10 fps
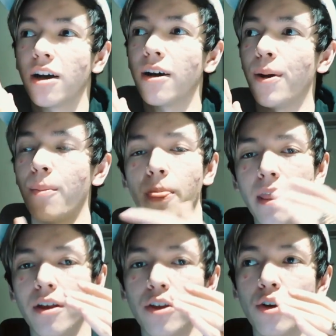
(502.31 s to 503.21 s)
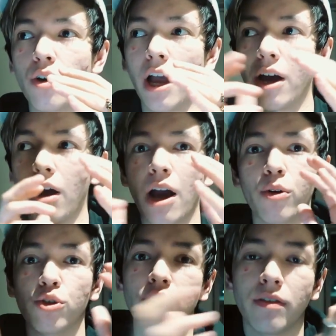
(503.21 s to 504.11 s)
How
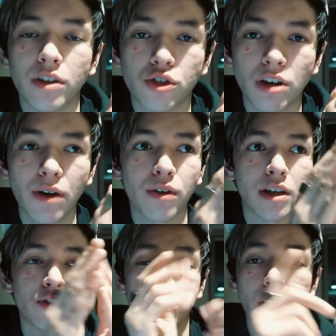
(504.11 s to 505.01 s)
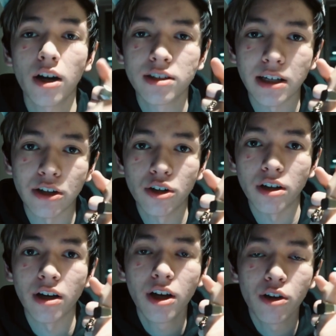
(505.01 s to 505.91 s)
are you driving this traffic? Is your content
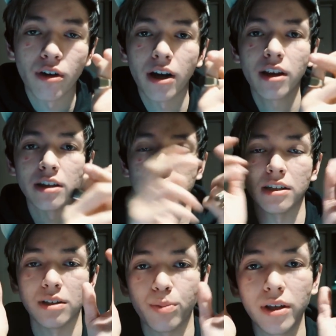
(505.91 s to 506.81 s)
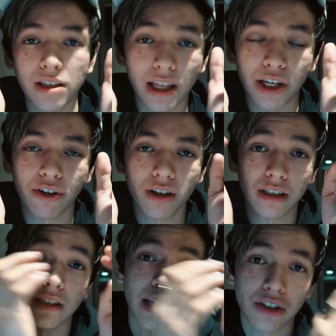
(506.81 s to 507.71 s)
good, right? Is it piquing that
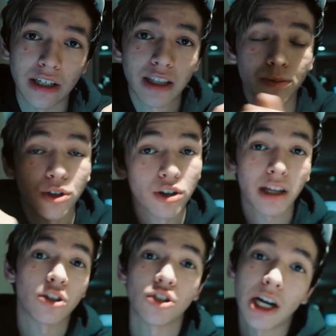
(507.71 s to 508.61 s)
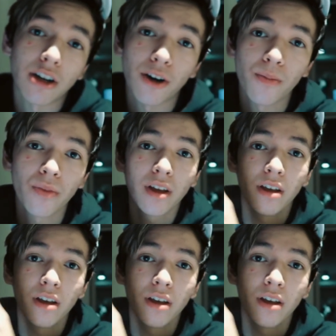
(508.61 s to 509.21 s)
curiosity to actually get them to look at the shout out?